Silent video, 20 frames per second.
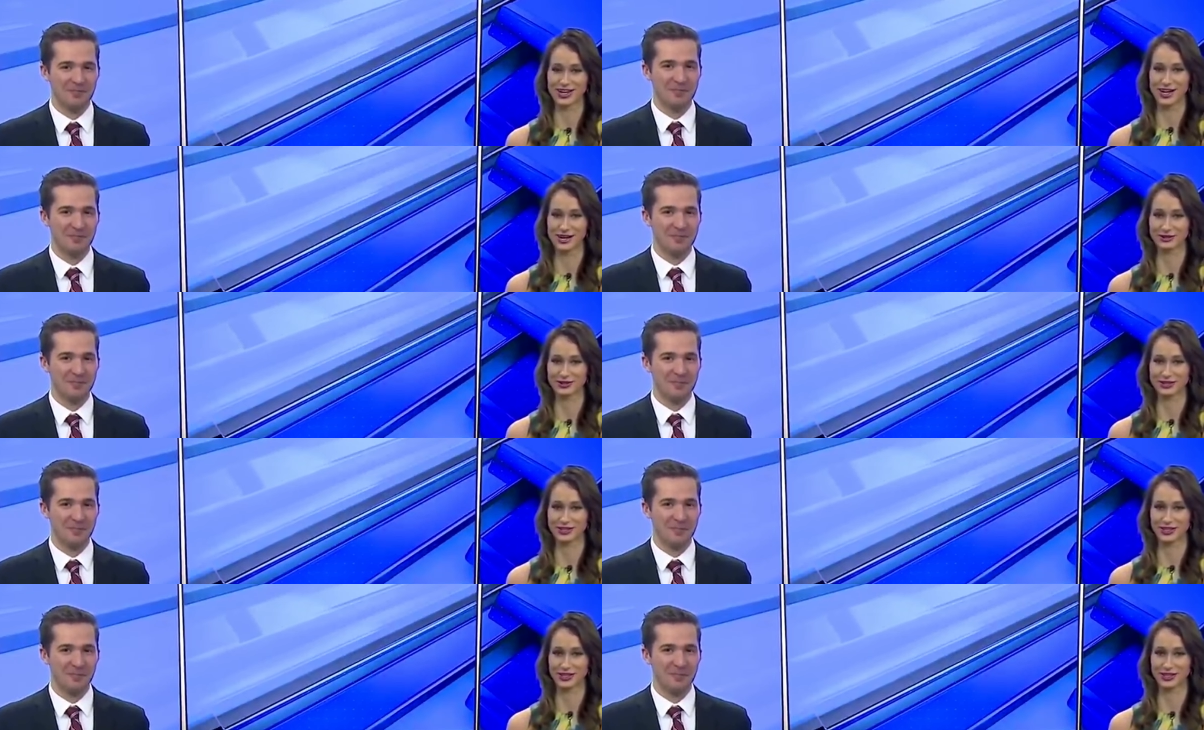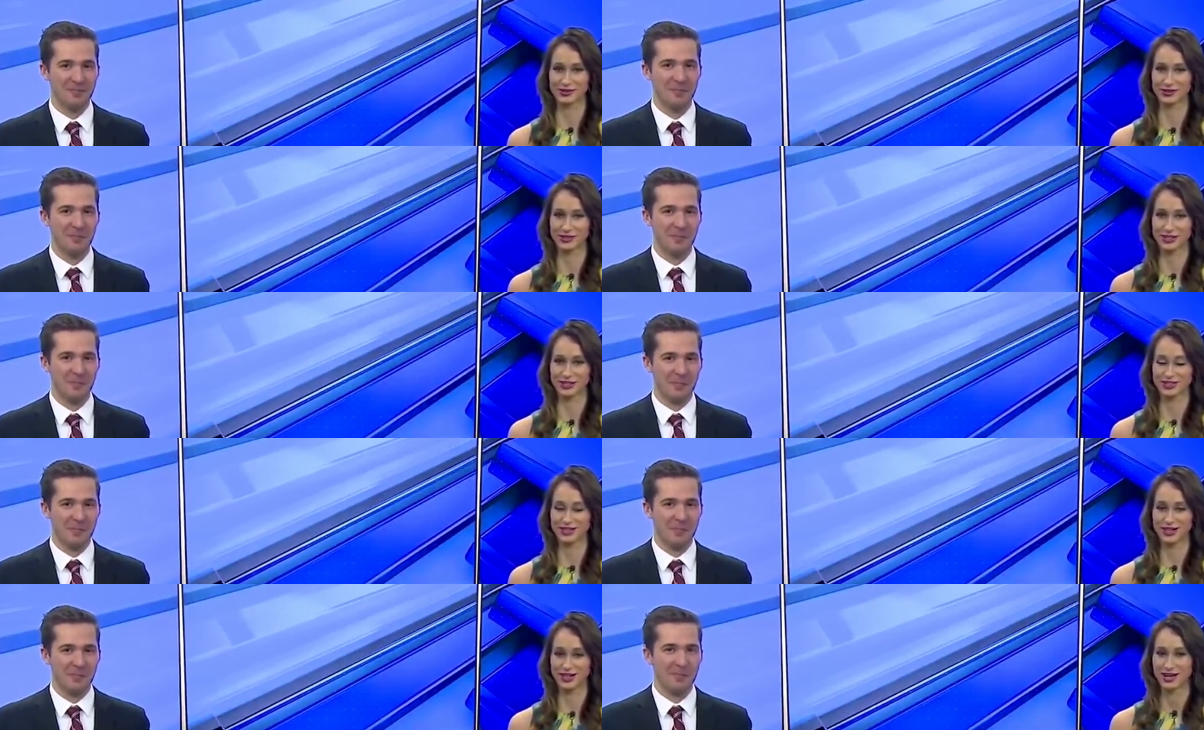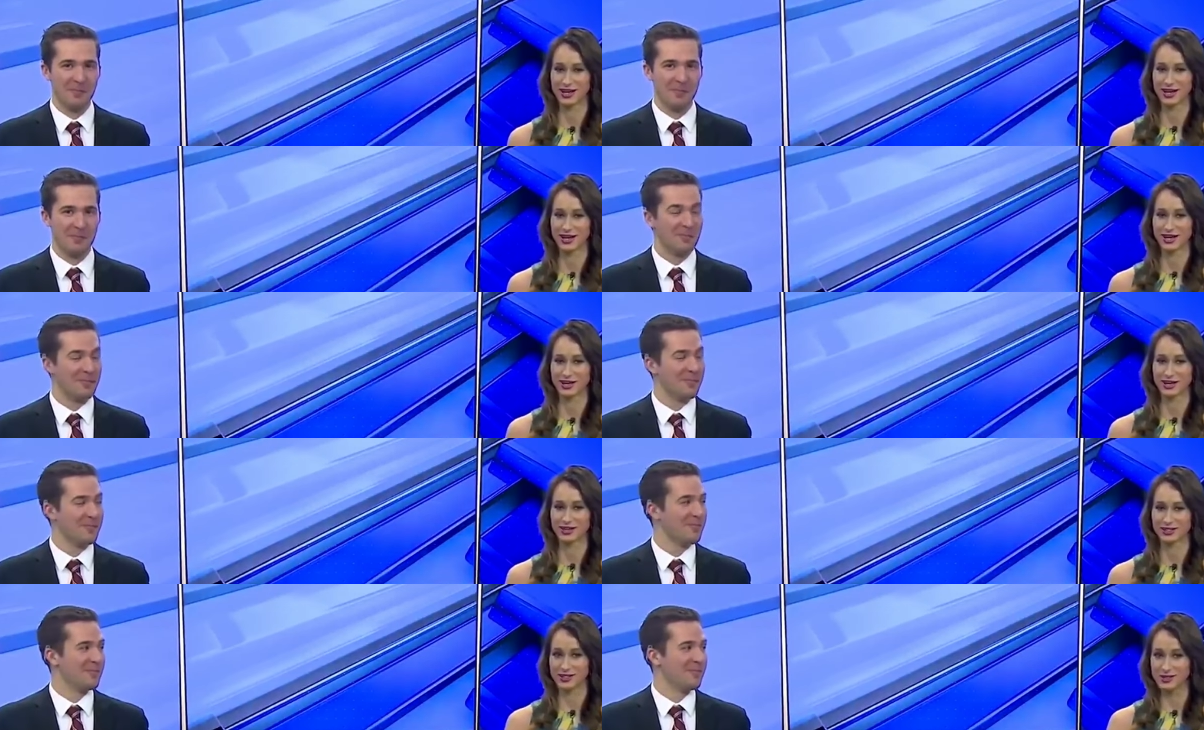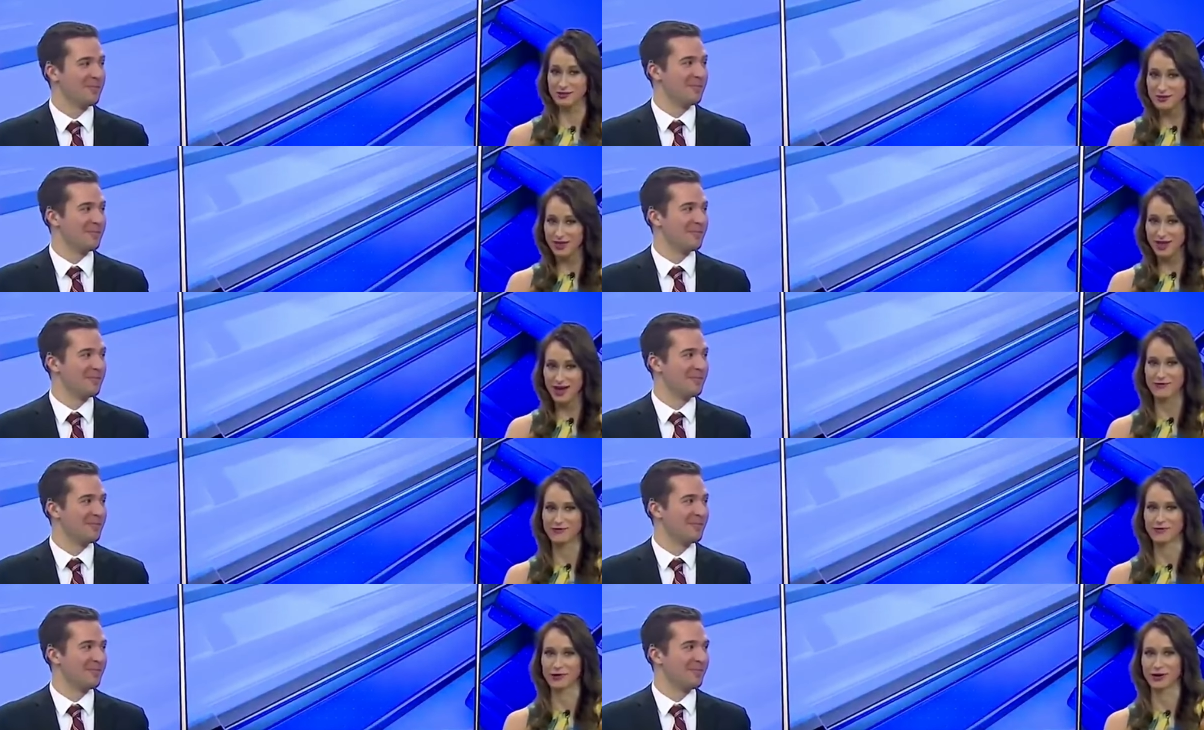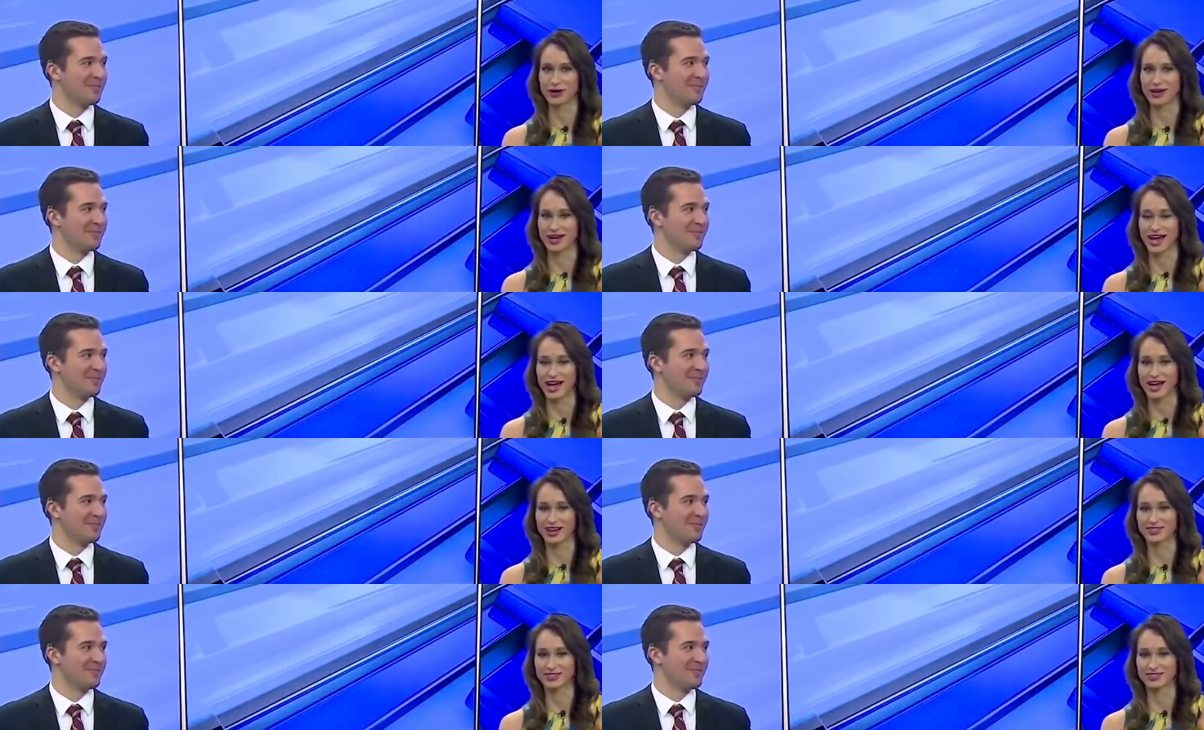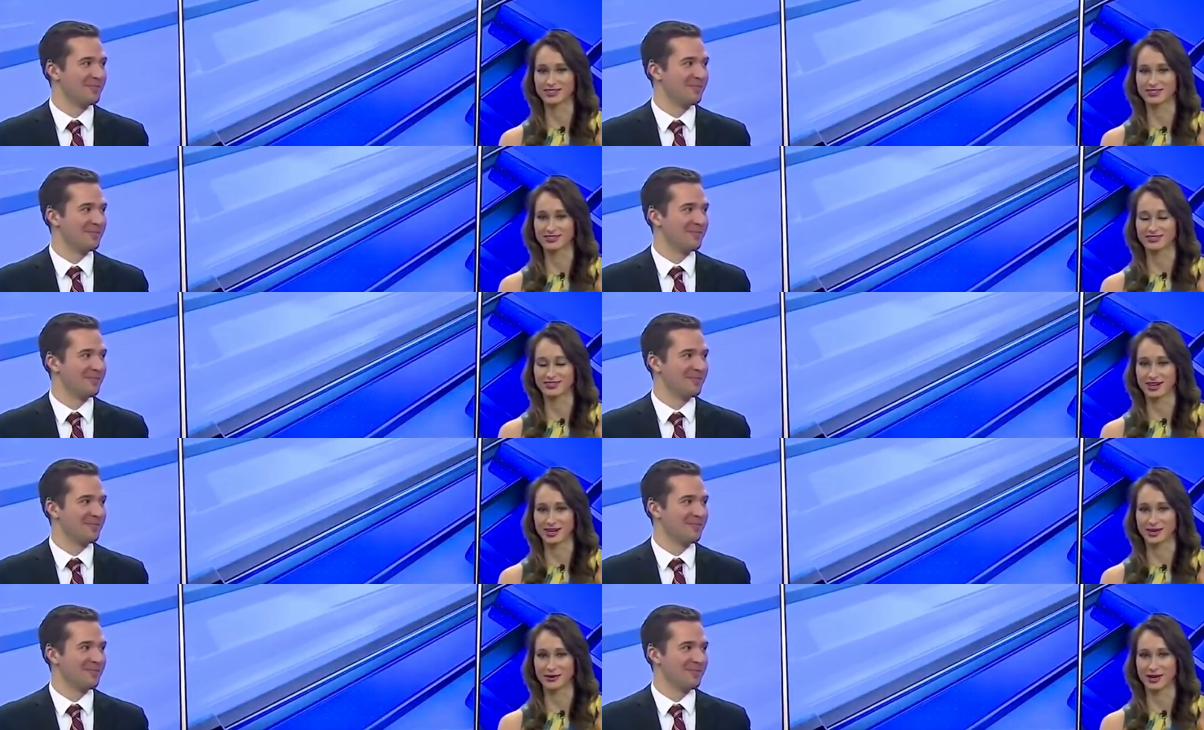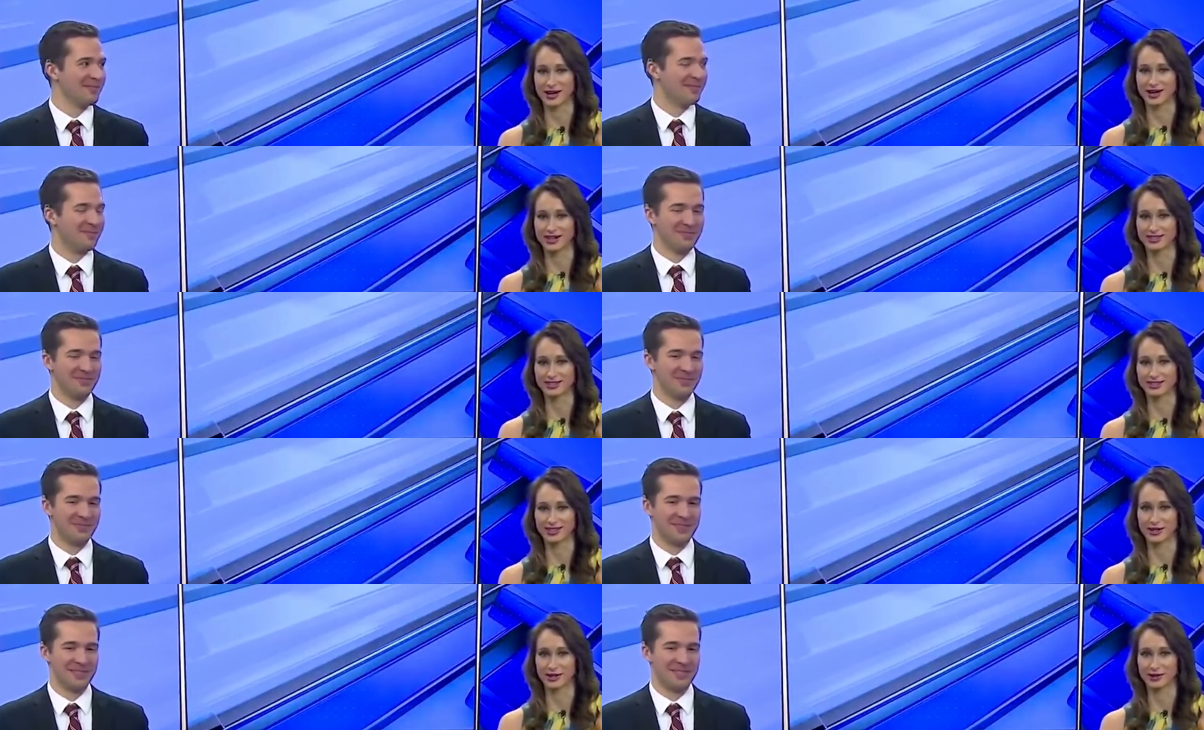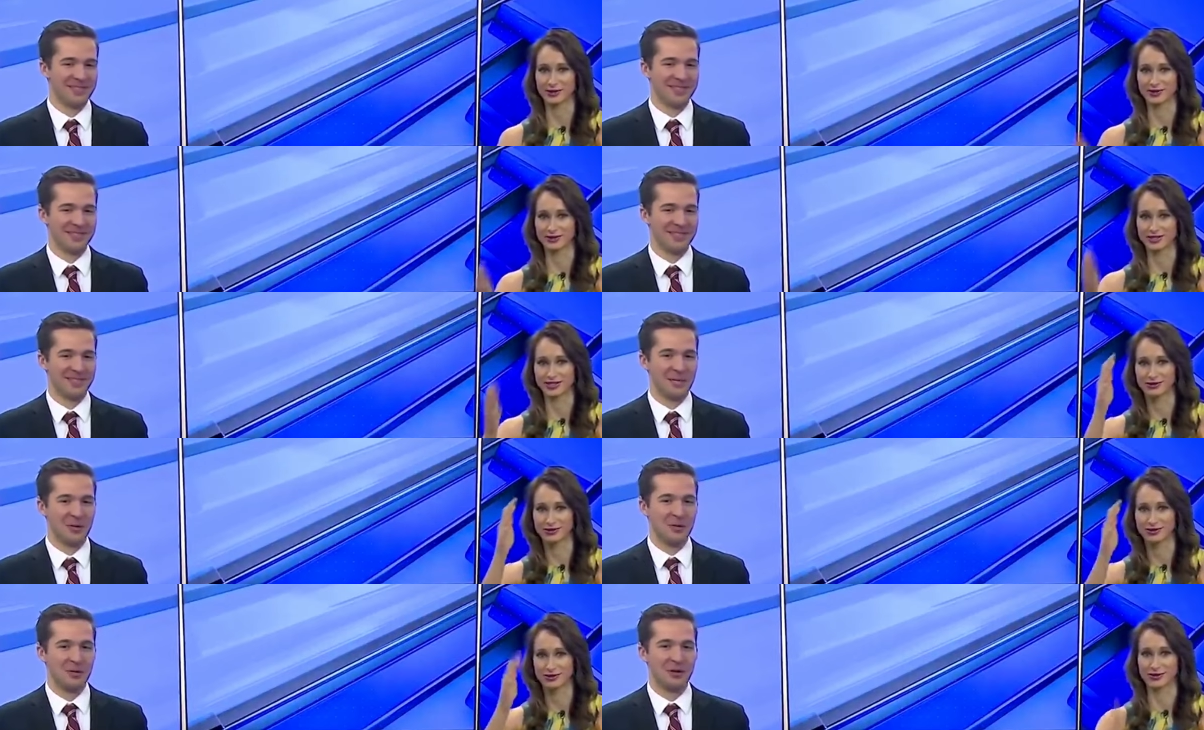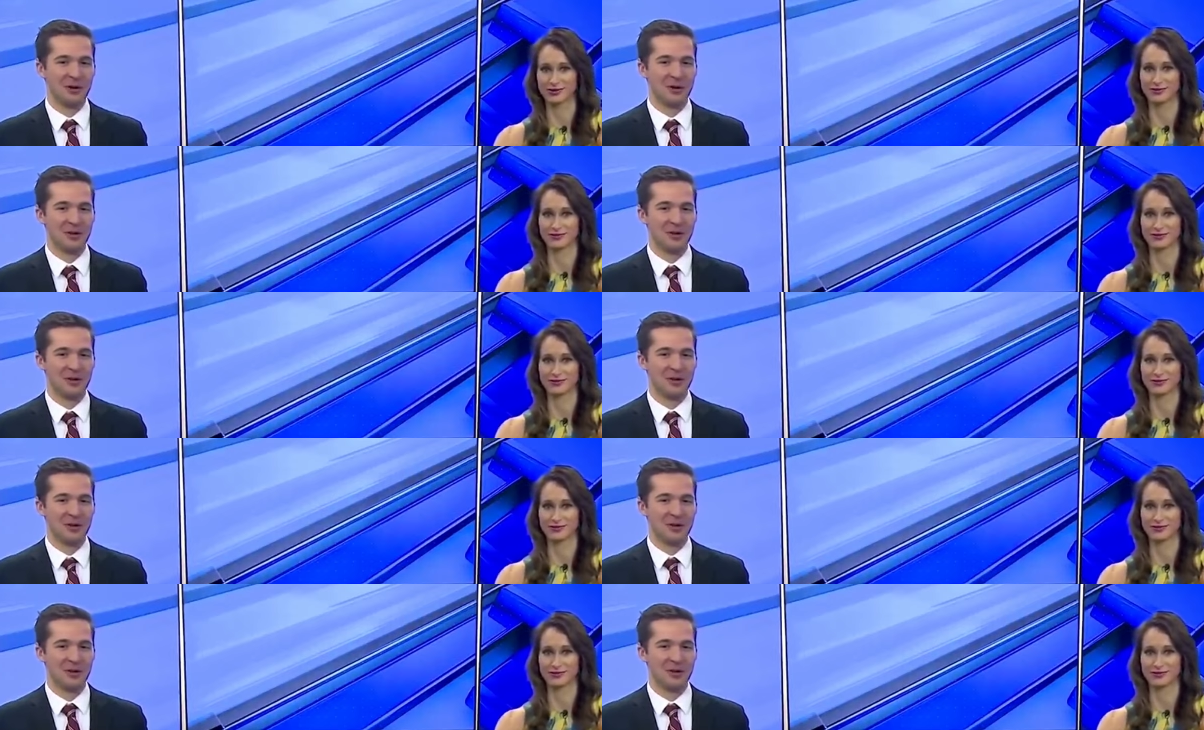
Speaker 1: now to give us some of that forecast. Anyways, I know some of